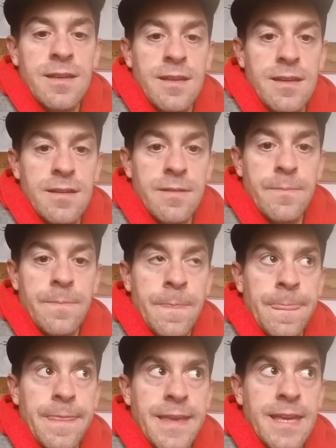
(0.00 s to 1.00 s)

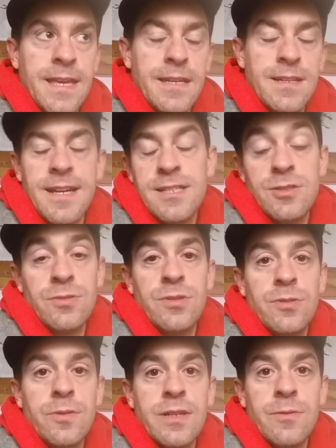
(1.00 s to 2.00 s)
and I don't
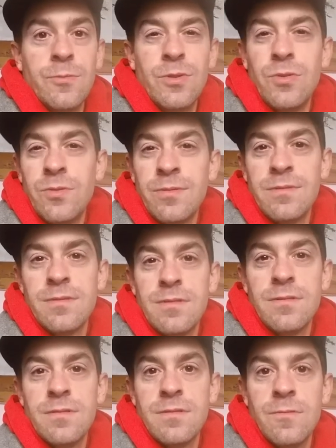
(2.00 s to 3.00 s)
know what it will
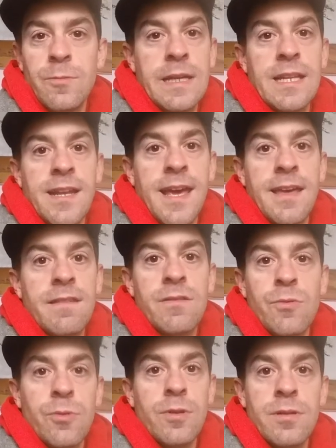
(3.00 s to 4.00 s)
read it
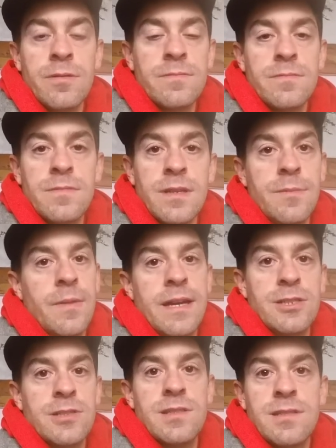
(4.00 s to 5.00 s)
as, or it
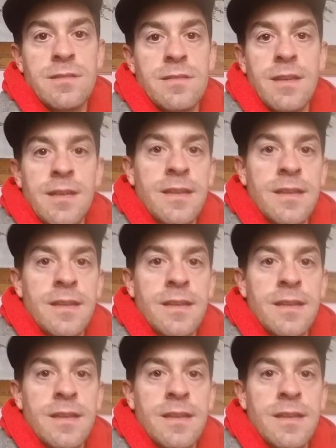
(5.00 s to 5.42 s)
might just